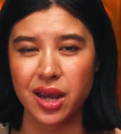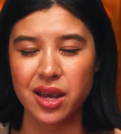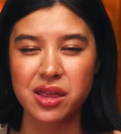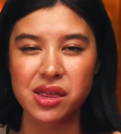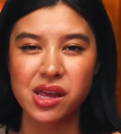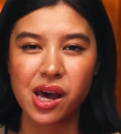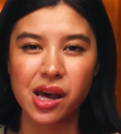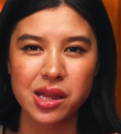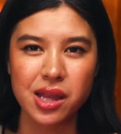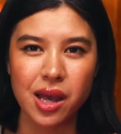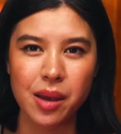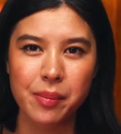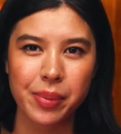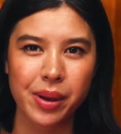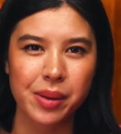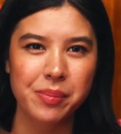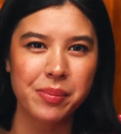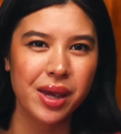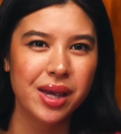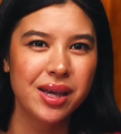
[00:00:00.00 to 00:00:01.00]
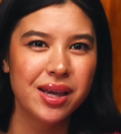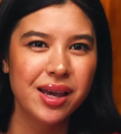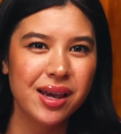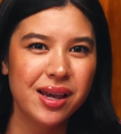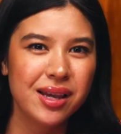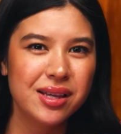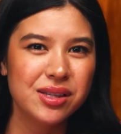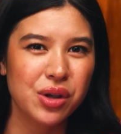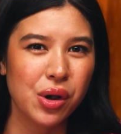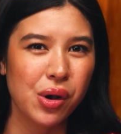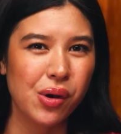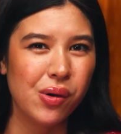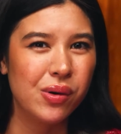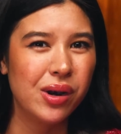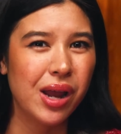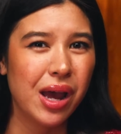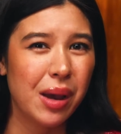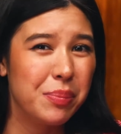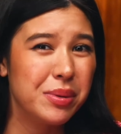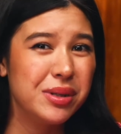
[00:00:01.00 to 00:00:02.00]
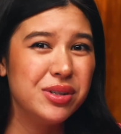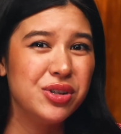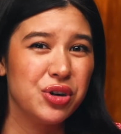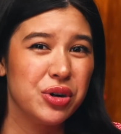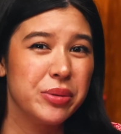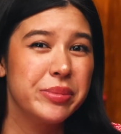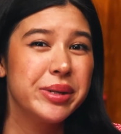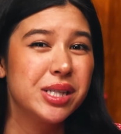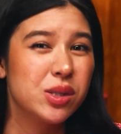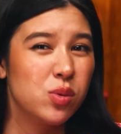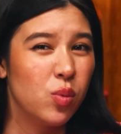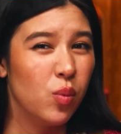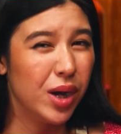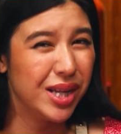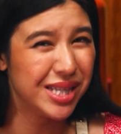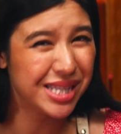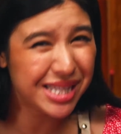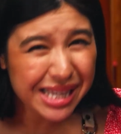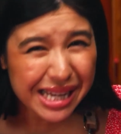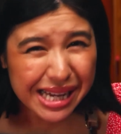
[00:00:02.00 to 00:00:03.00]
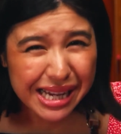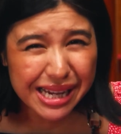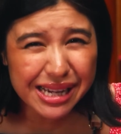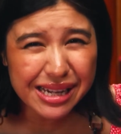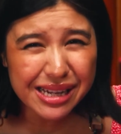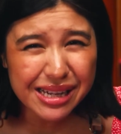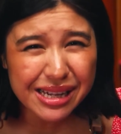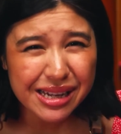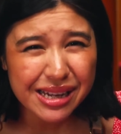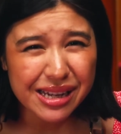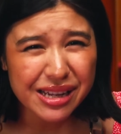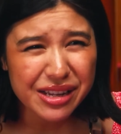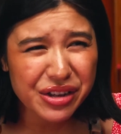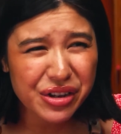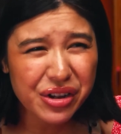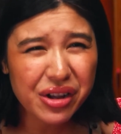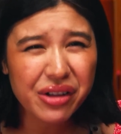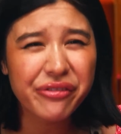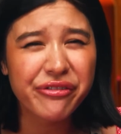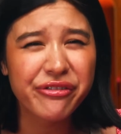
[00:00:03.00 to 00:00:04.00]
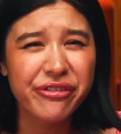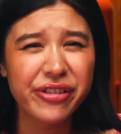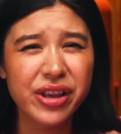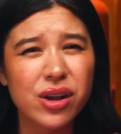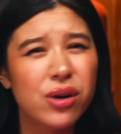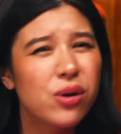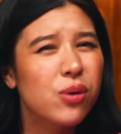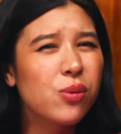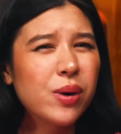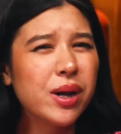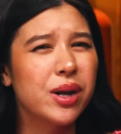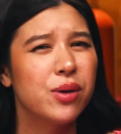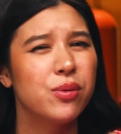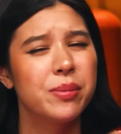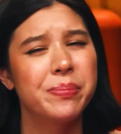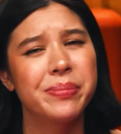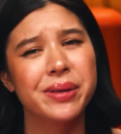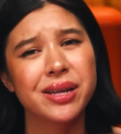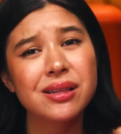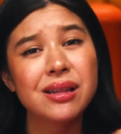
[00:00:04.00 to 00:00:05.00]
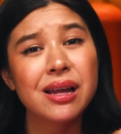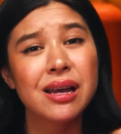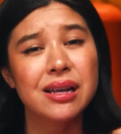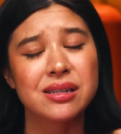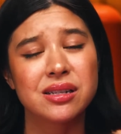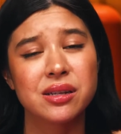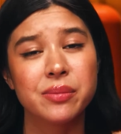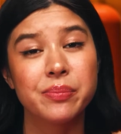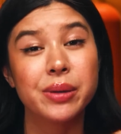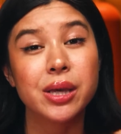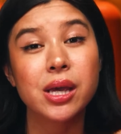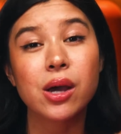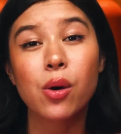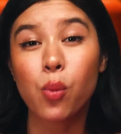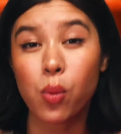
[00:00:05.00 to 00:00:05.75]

He thought that by making his own epidermis onesie, he could feel what it would be like to be a